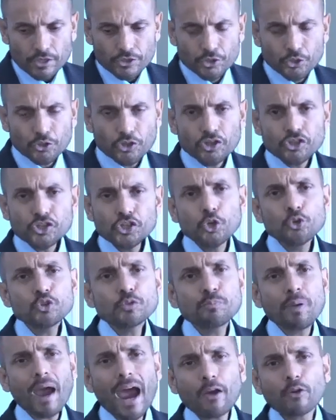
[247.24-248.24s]
You can use
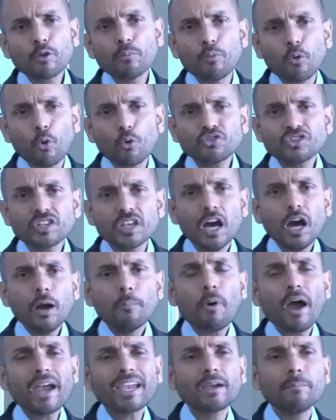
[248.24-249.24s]
parables
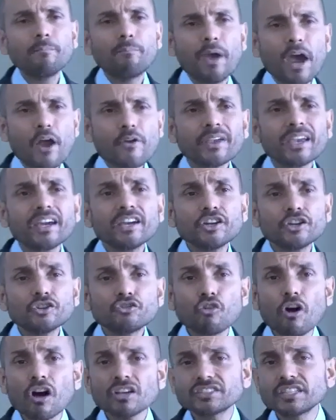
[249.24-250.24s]
by comparing and
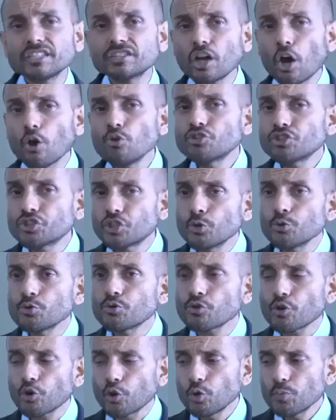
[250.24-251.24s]
contrasting those two
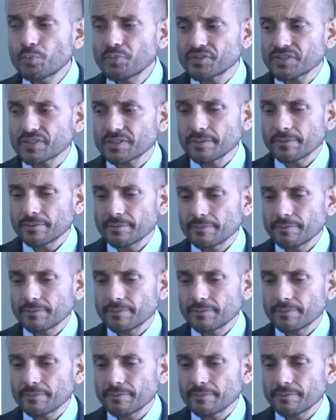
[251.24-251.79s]
groups